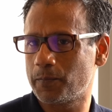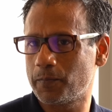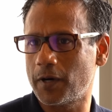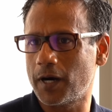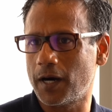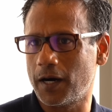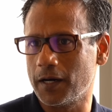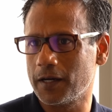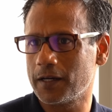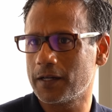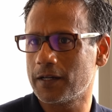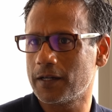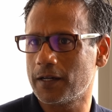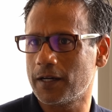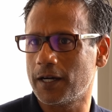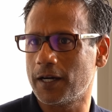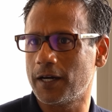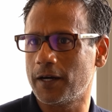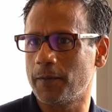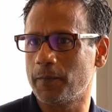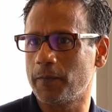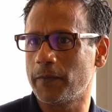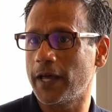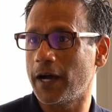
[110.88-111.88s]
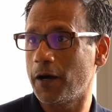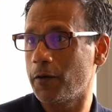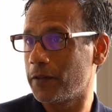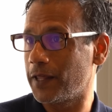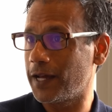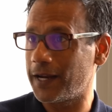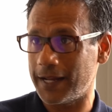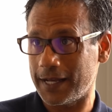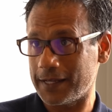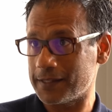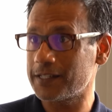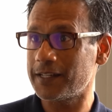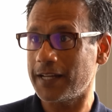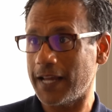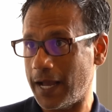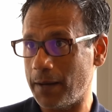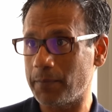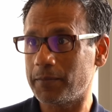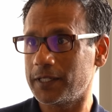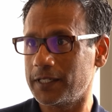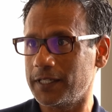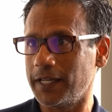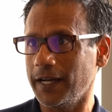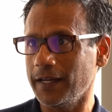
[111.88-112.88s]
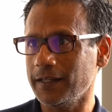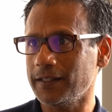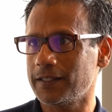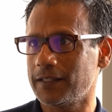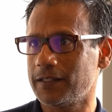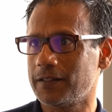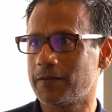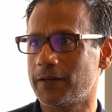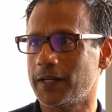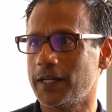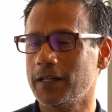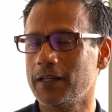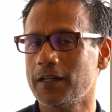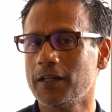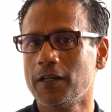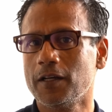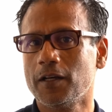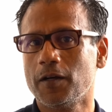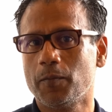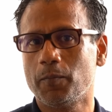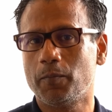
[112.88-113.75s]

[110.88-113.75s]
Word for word: part. Um, now, that hasn't happened yet, right?